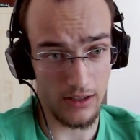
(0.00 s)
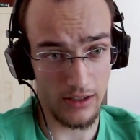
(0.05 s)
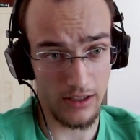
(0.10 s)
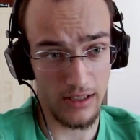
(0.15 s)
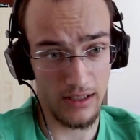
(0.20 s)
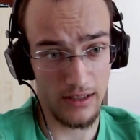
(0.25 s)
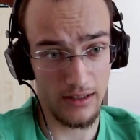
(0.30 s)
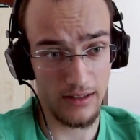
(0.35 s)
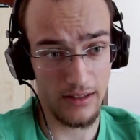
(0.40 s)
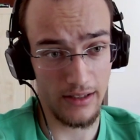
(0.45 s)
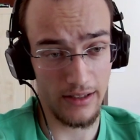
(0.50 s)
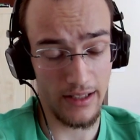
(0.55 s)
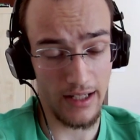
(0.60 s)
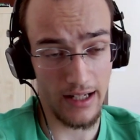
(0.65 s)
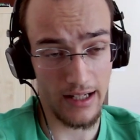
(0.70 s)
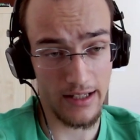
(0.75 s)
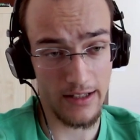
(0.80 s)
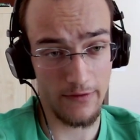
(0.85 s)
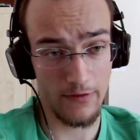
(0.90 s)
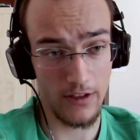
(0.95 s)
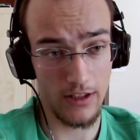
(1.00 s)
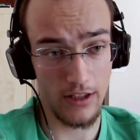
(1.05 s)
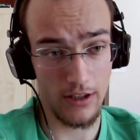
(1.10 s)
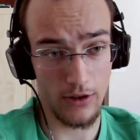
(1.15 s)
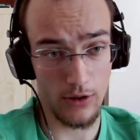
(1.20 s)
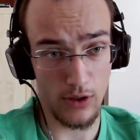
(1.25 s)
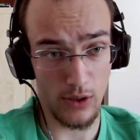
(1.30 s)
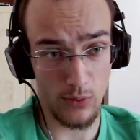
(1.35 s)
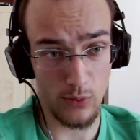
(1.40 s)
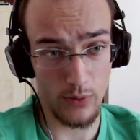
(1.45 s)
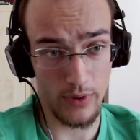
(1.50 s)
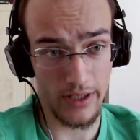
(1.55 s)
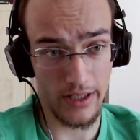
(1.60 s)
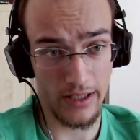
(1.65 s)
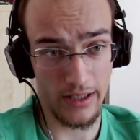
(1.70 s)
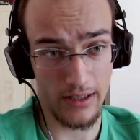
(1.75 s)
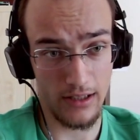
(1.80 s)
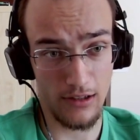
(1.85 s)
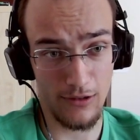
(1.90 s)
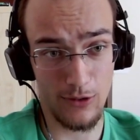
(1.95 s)
In the next video we're
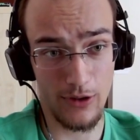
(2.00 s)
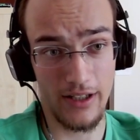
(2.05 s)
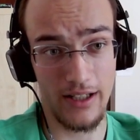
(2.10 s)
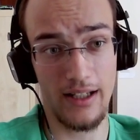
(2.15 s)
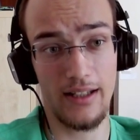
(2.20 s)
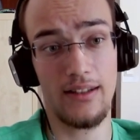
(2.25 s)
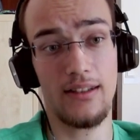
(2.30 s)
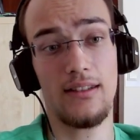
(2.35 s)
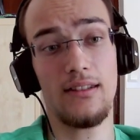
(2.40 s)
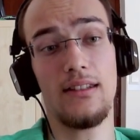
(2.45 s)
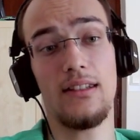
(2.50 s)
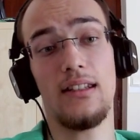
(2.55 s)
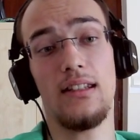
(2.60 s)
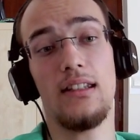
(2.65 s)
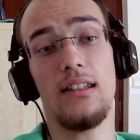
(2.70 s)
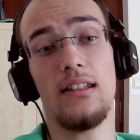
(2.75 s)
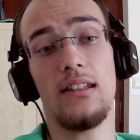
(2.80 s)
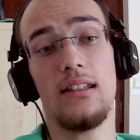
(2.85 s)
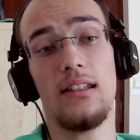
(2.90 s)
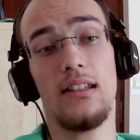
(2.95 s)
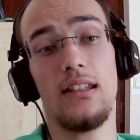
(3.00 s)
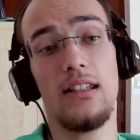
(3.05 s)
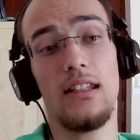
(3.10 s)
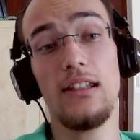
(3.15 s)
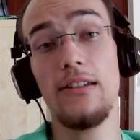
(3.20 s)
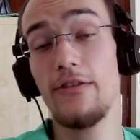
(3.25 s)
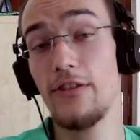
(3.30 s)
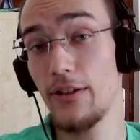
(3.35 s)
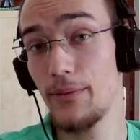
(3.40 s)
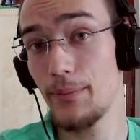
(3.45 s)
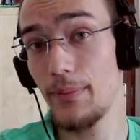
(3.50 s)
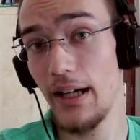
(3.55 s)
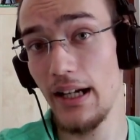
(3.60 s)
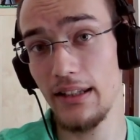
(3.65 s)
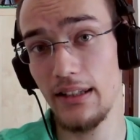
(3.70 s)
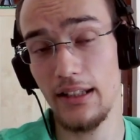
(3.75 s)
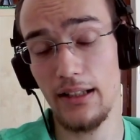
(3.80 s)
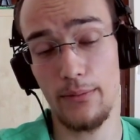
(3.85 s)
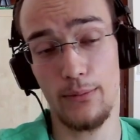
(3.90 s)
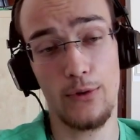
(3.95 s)
gonna look at the even
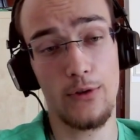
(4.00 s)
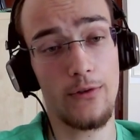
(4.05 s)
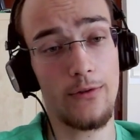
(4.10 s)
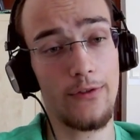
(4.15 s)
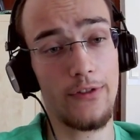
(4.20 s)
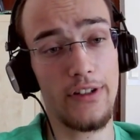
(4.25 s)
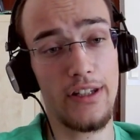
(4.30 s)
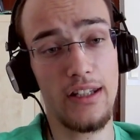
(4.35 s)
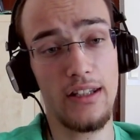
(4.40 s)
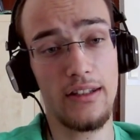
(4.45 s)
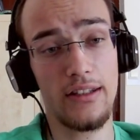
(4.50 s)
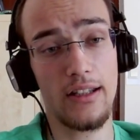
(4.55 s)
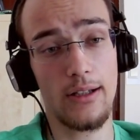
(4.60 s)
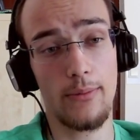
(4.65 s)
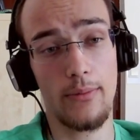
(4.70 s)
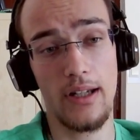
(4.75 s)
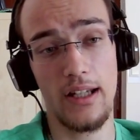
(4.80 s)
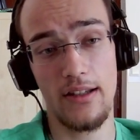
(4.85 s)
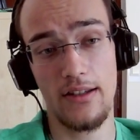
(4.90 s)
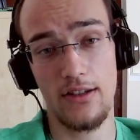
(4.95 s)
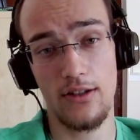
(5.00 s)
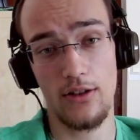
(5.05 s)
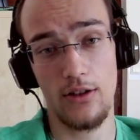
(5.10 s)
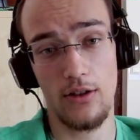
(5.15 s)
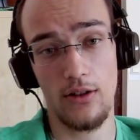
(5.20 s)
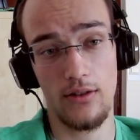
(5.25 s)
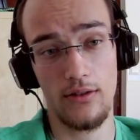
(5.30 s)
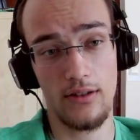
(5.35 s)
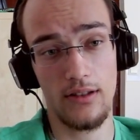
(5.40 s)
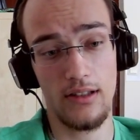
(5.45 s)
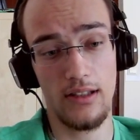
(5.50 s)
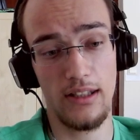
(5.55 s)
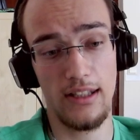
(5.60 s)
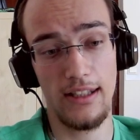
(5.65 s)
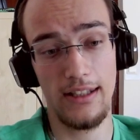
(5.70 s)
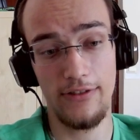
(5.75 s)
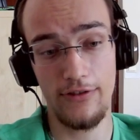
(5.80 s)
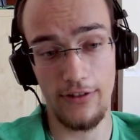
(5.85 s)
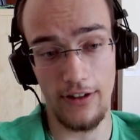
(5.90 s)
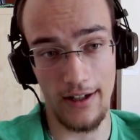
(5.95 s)
better move intermezzo
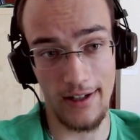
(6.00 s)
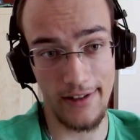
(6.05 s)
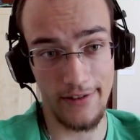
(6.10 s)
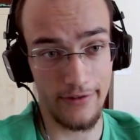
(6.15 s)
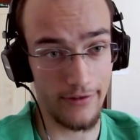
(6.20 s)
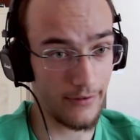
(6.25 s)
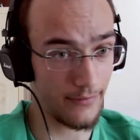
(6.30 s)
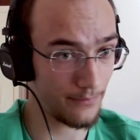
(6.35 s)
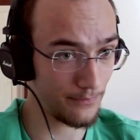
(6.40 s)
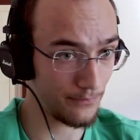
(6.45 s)
e5.